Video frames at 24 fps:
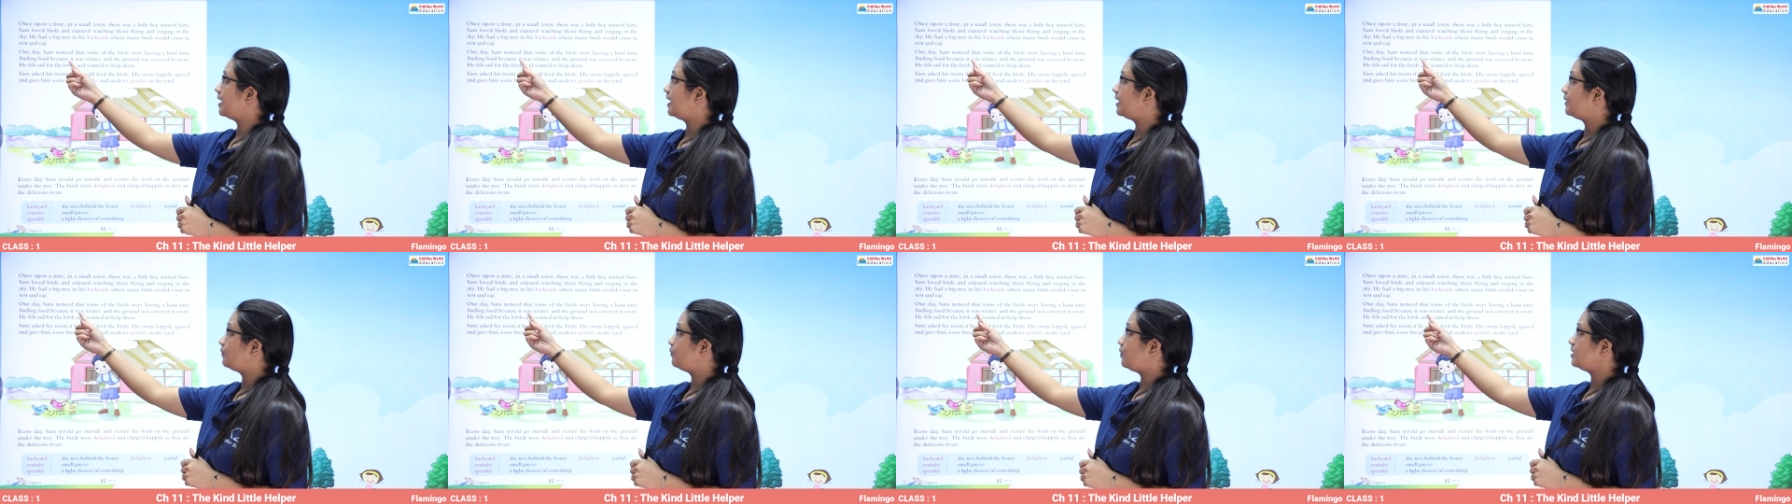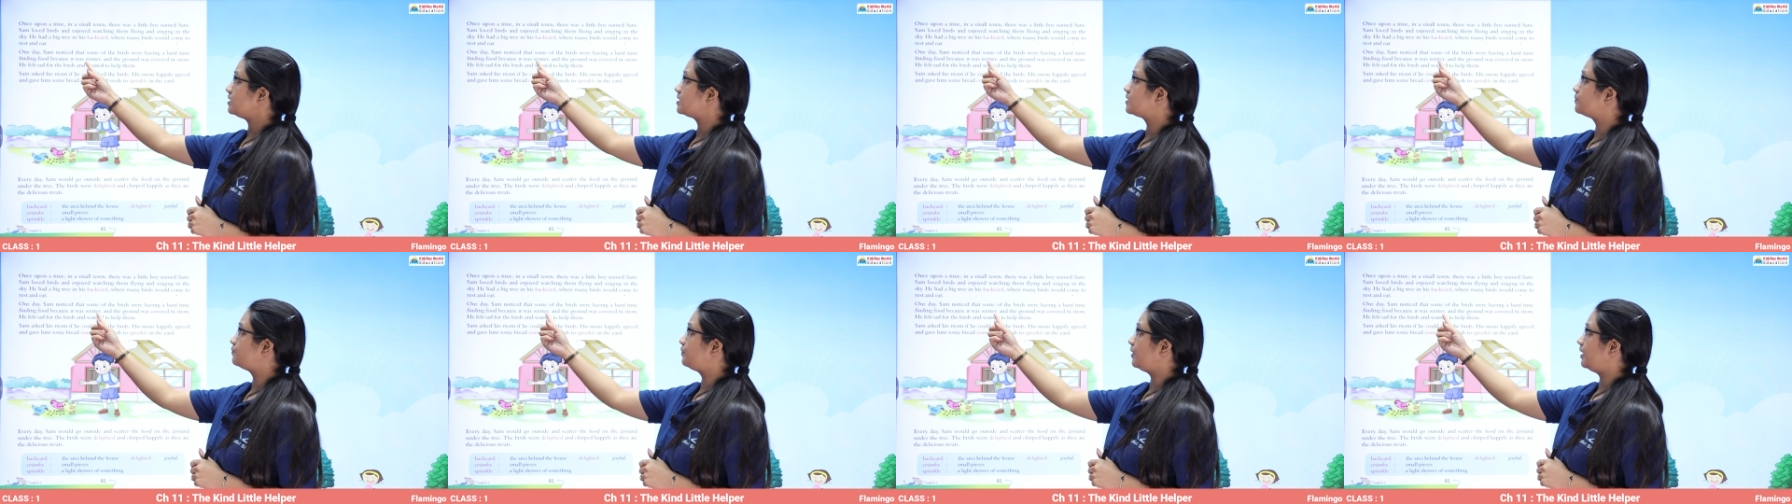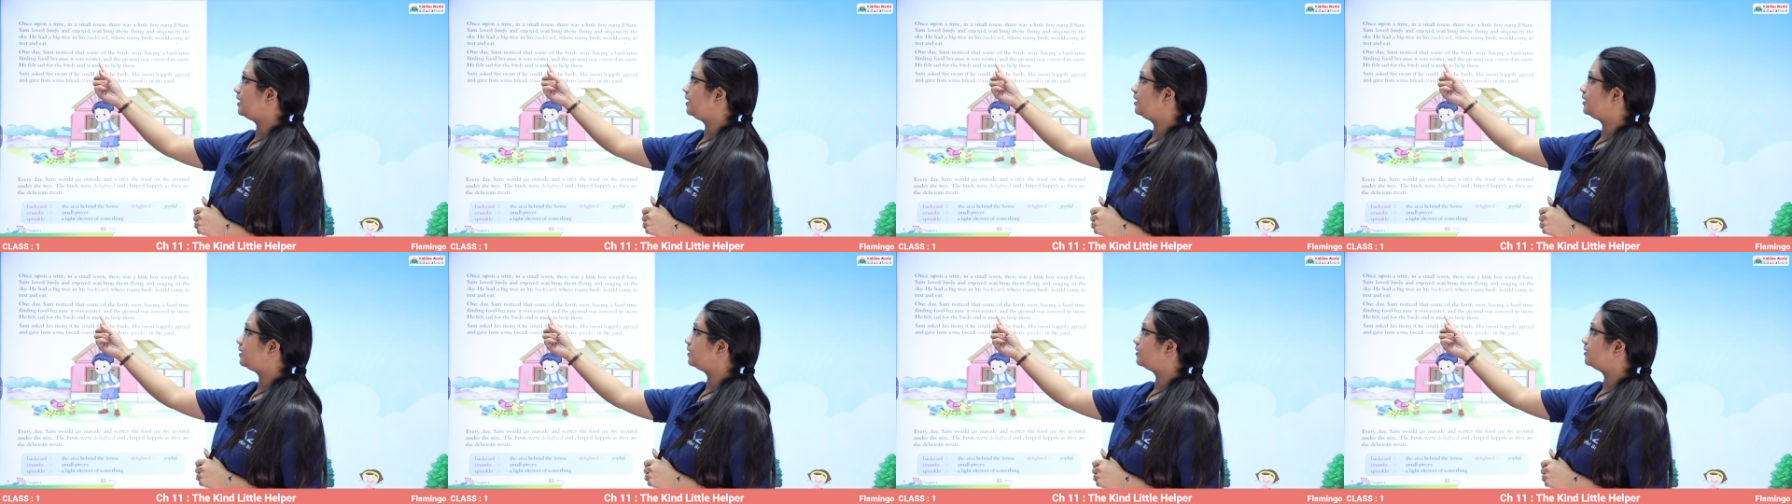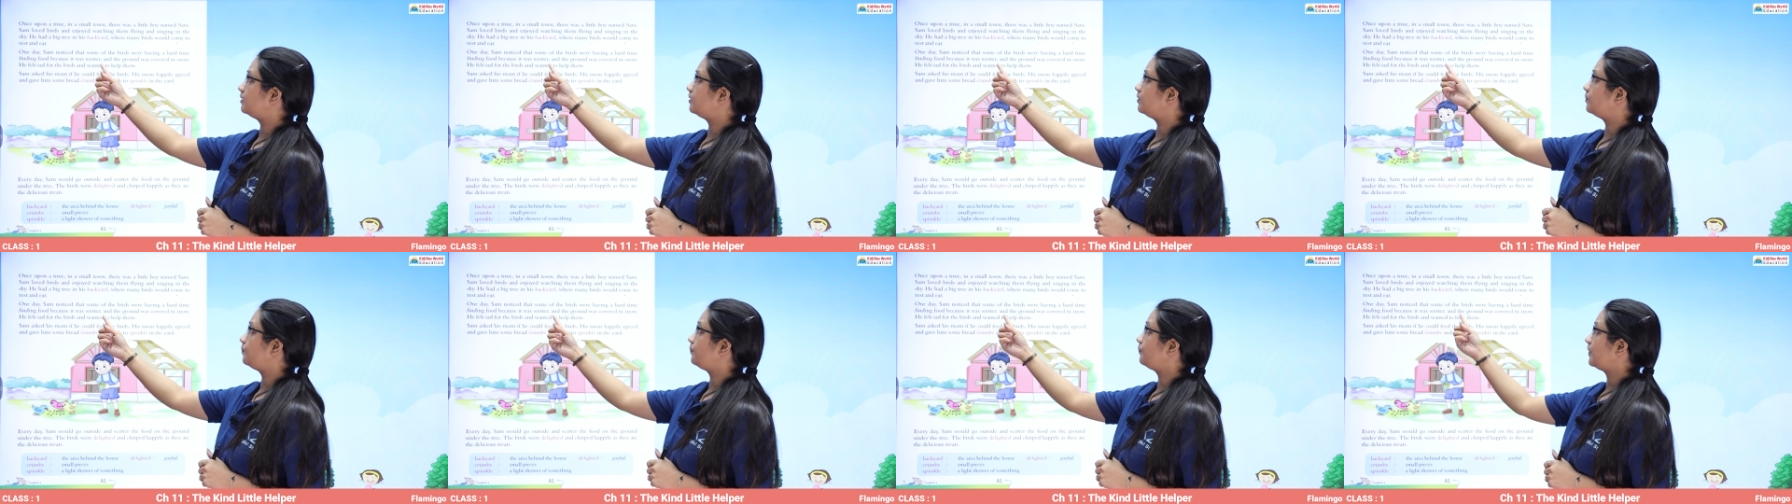it was
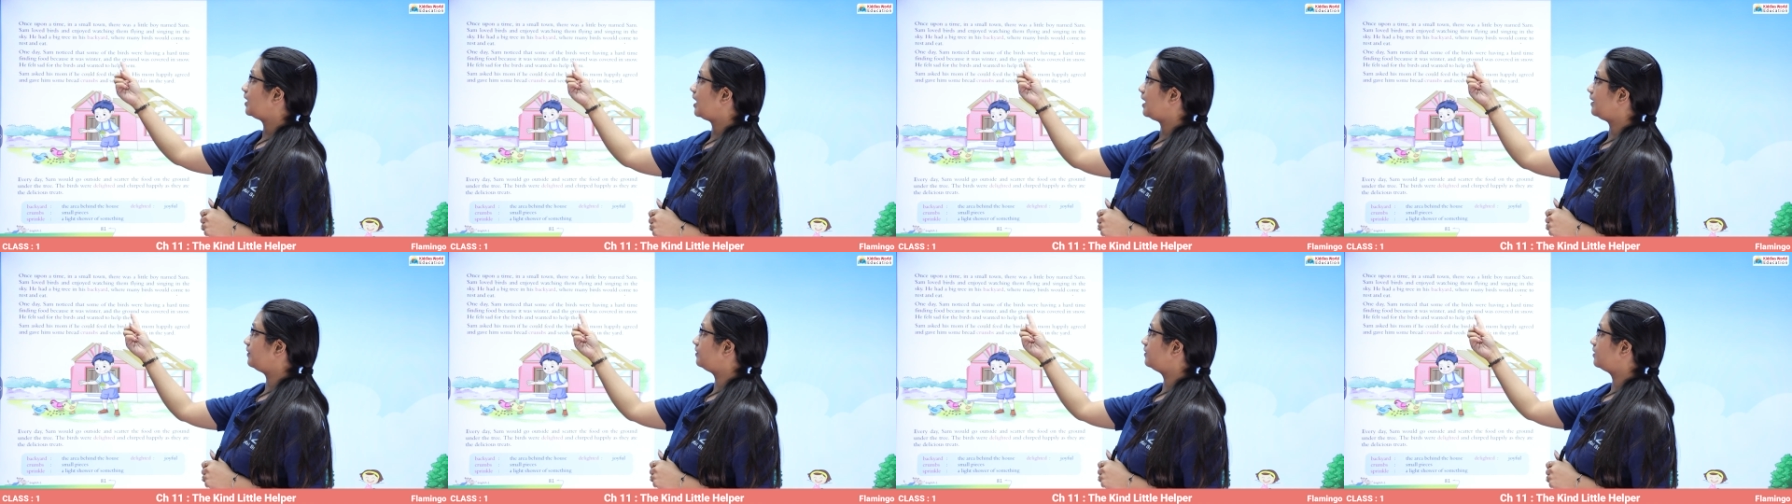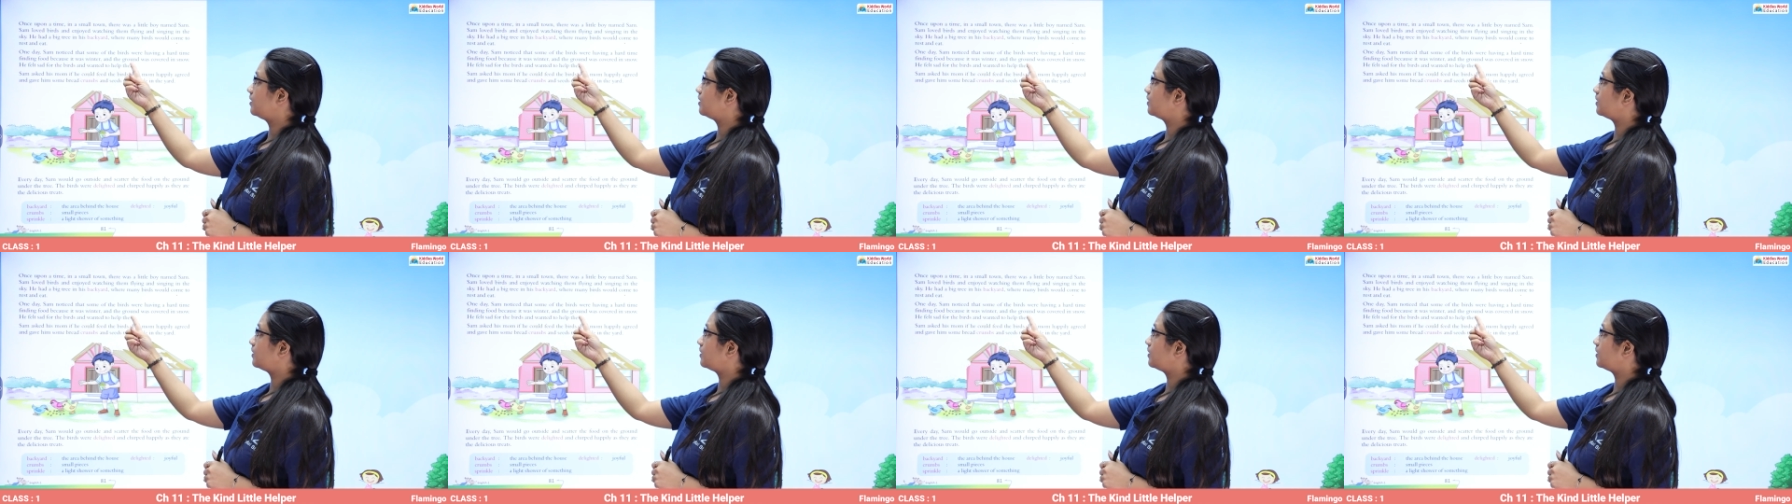winter and the